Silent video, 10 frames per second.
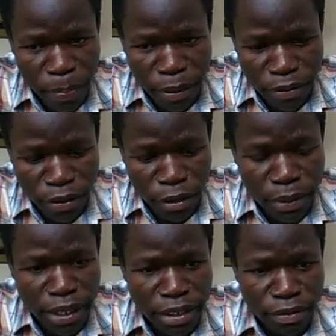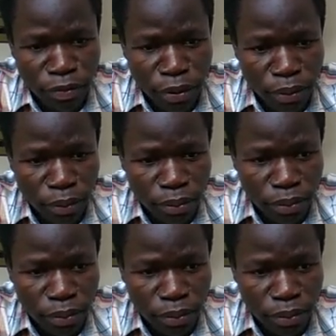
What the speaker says: See you in my next video.